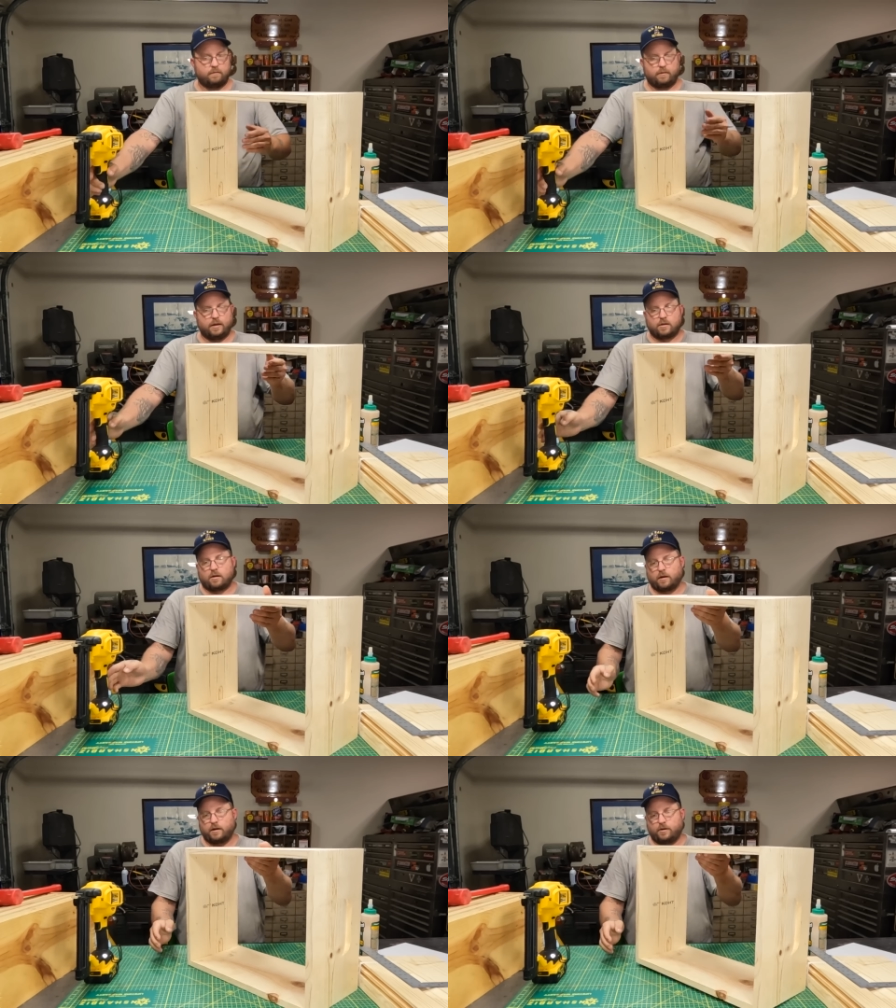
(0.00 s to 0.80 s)
These
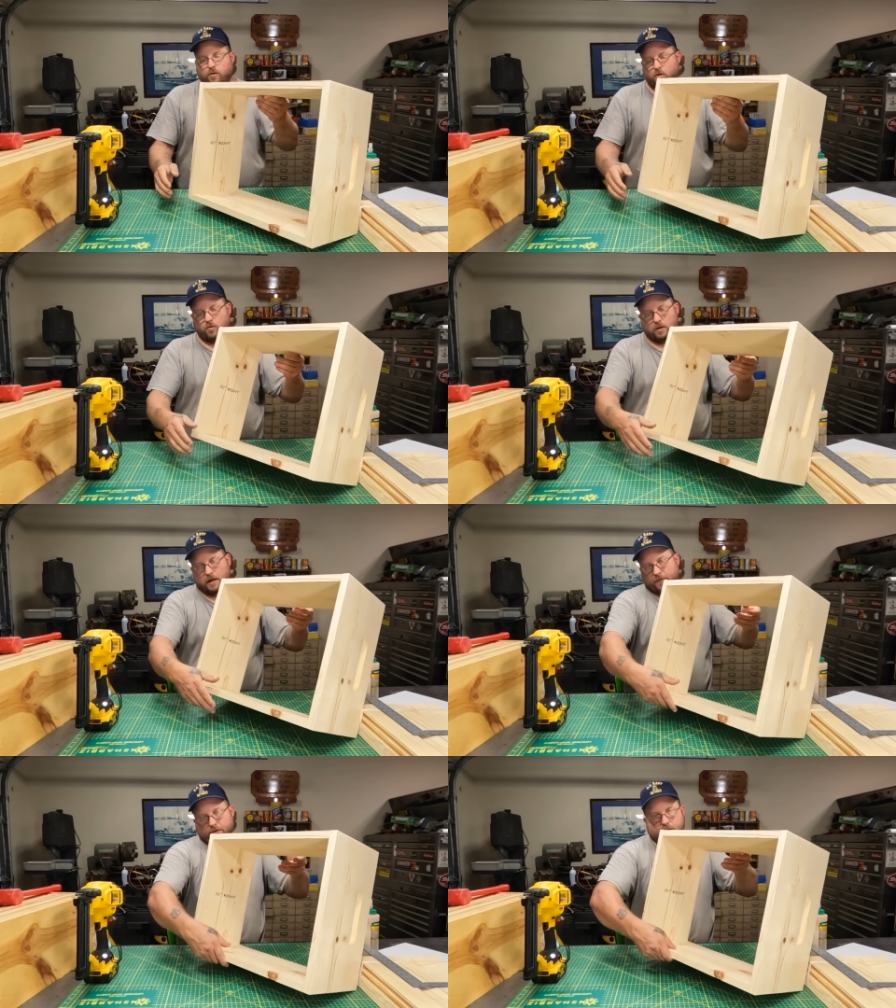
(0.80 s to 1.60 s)
aren't going to do a whole
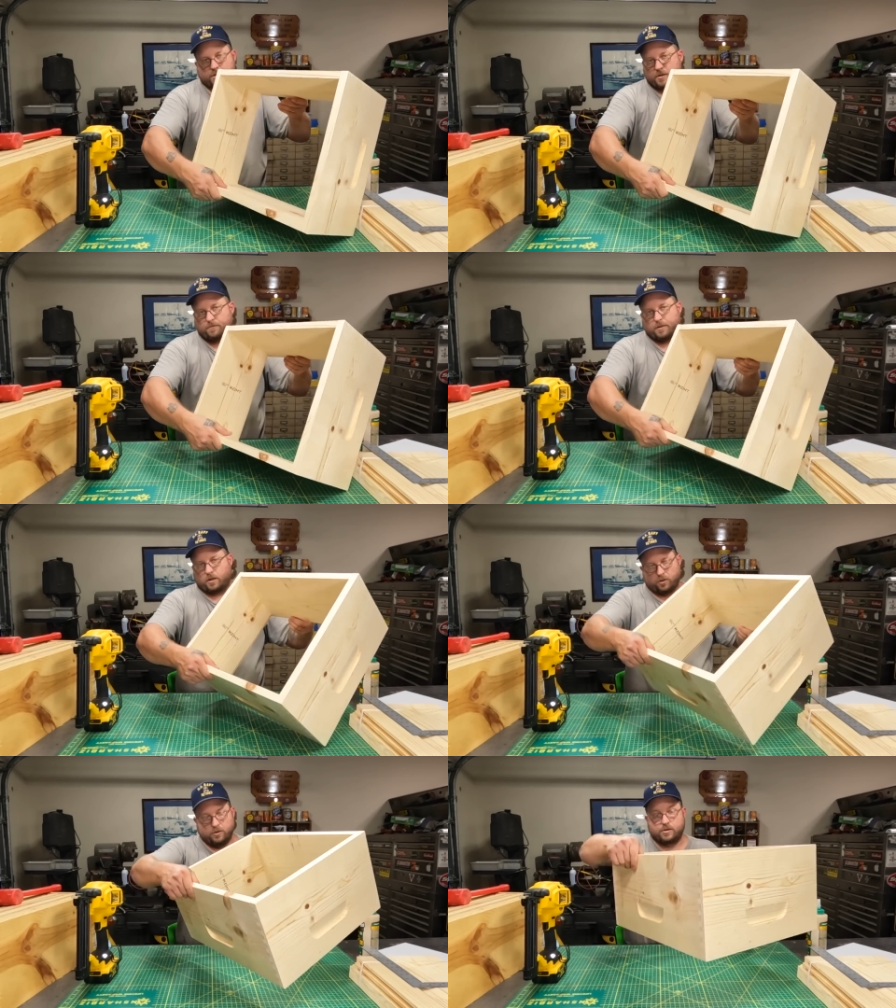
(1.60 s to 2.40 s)
lot. They're just, the glue